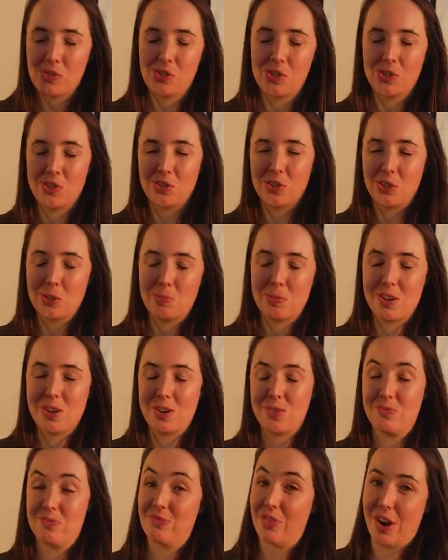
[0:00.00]
which is a little bit
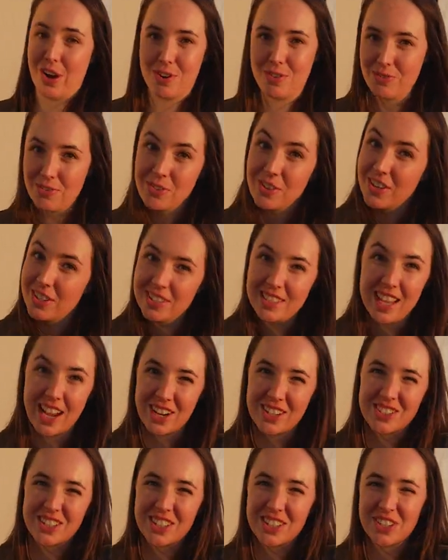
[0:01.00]
rare for us to
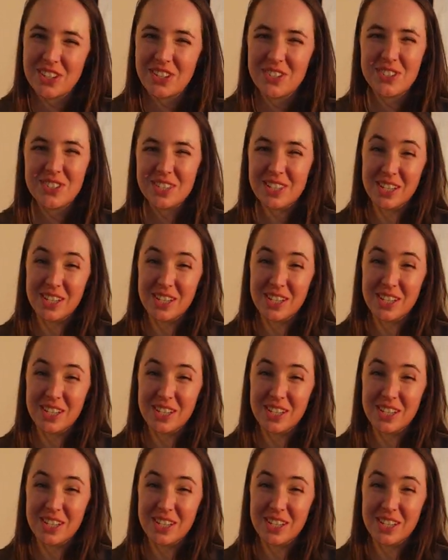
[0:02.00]
actually do,